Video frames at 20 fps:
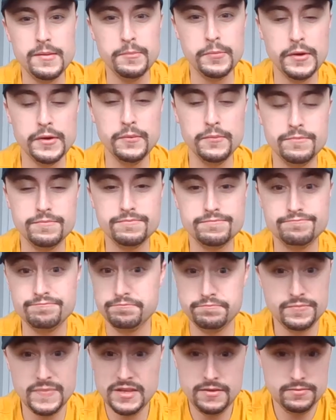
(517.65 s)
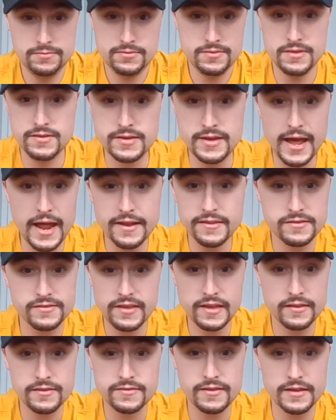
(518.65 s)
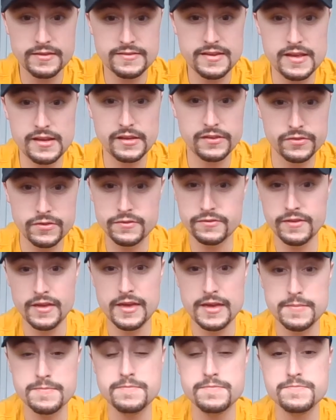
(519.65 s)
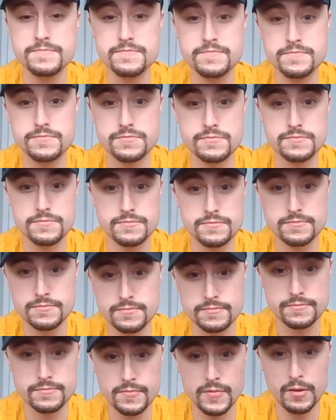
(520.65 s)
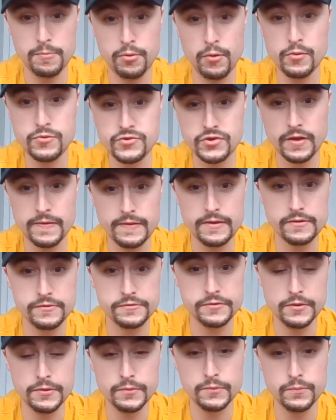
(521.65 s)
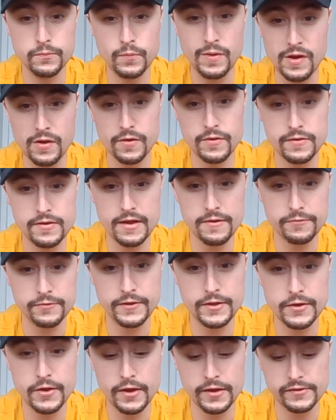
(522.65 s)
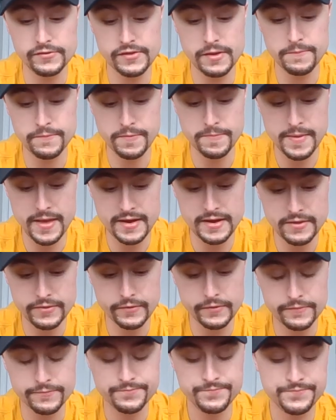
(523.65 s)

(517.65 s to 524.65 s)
But the United States had taken the same approach on this, so we are definitely not exempt from that either.